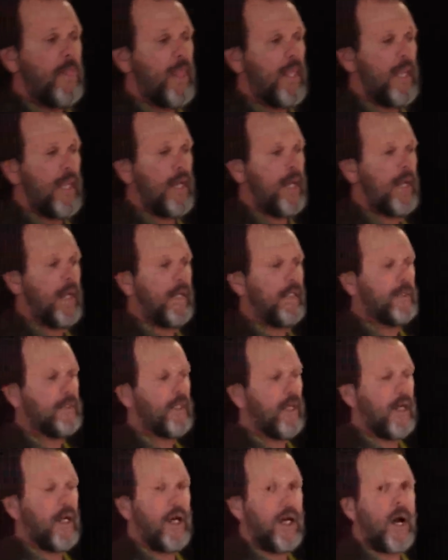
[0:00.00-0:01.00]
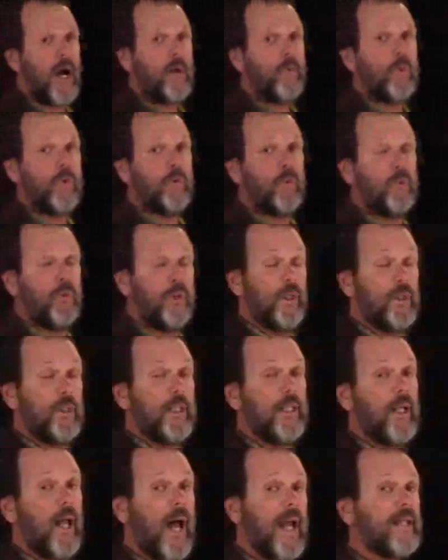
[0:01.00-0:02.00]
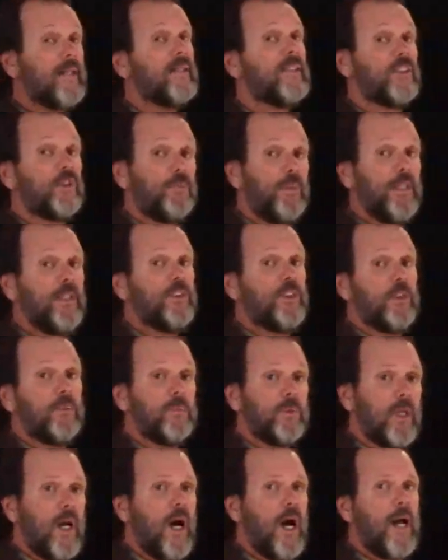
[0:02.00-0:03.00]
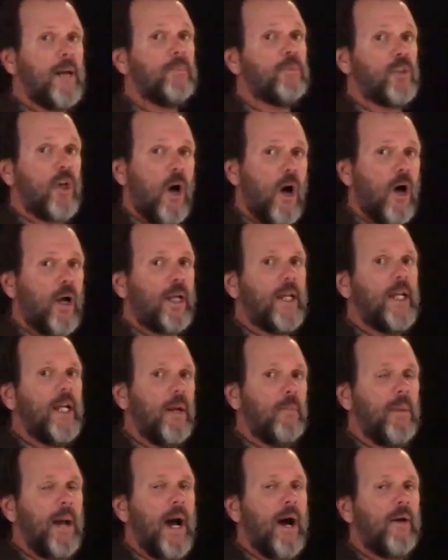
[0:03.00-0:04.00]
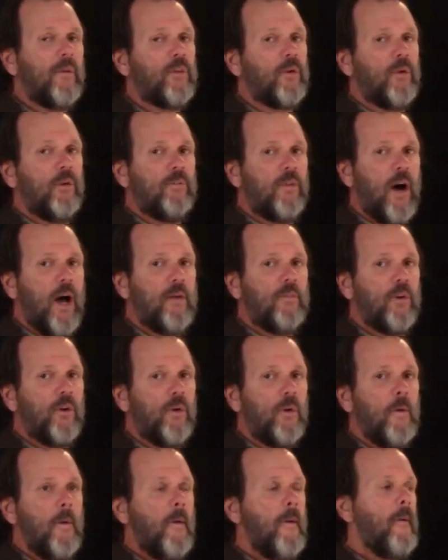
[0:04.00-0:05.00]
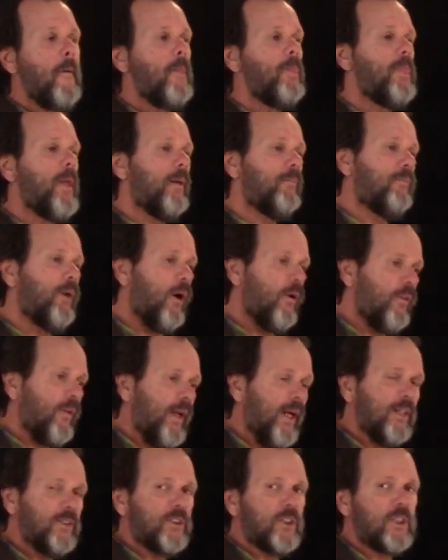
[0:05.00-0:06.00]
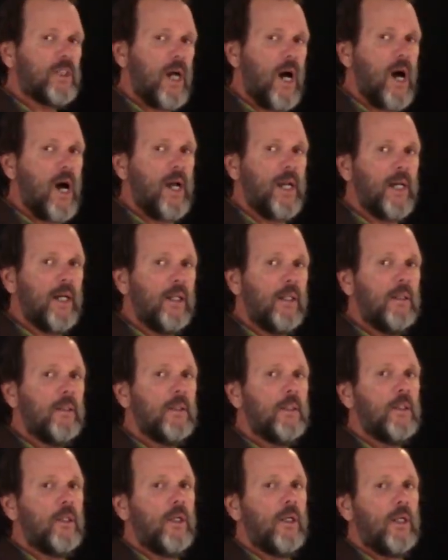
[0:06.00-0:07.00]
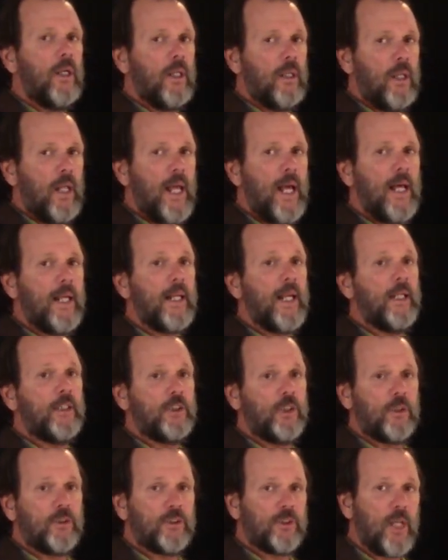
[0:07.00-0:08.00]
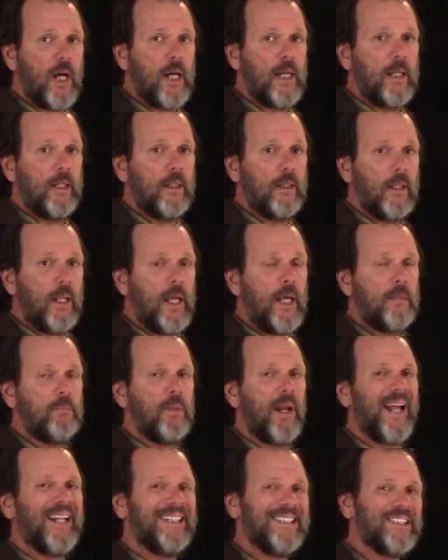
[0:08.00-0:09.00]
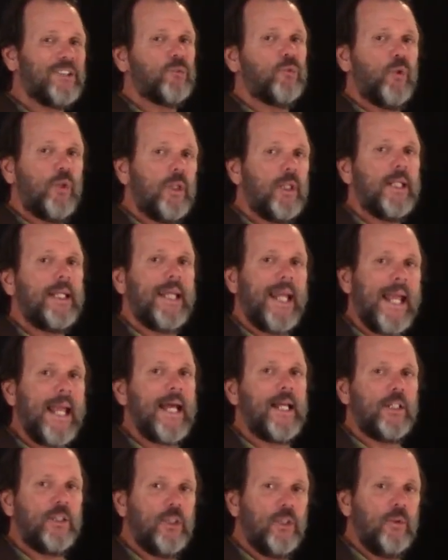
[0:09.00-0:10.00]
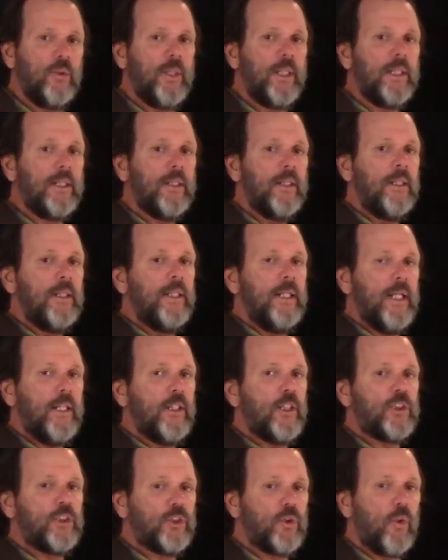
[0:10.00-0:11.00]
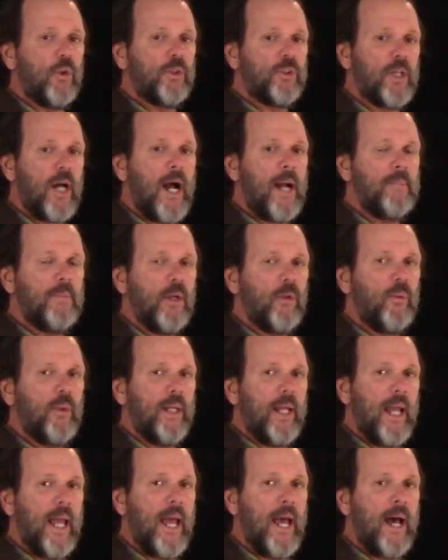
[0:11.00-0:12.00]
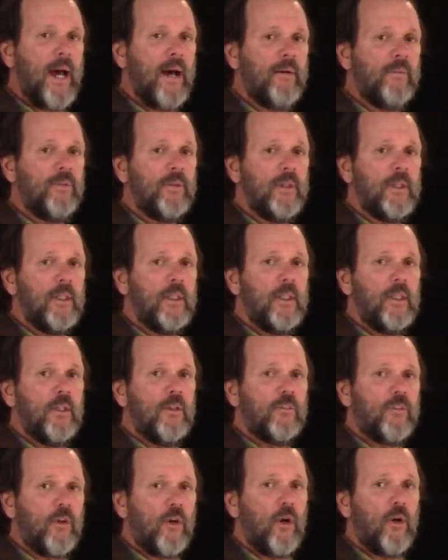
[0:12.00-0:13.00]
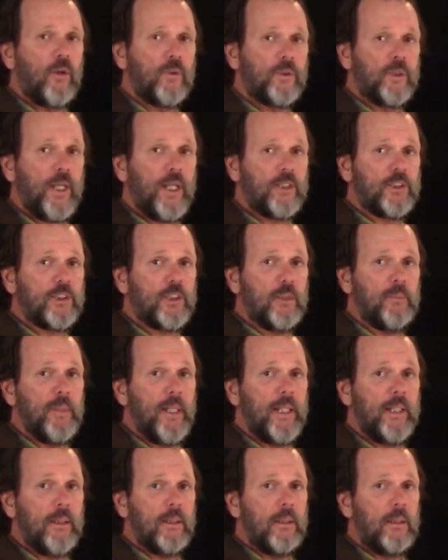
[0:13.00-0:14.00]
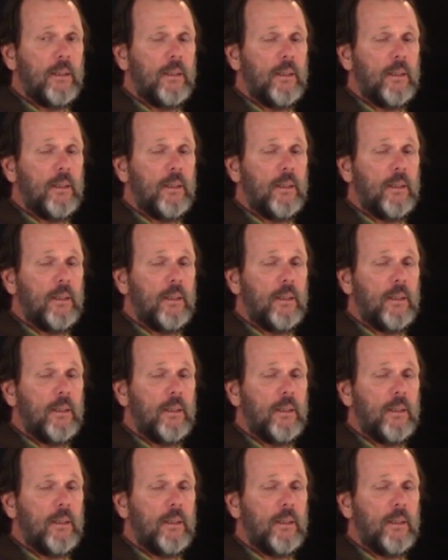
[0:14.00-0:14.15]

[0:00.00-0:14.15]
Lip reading: And I would really like to spend some time talking about the revival that both Hezekiah led and Josiah led, but I just really can't do it in the short time that we have for Old Testament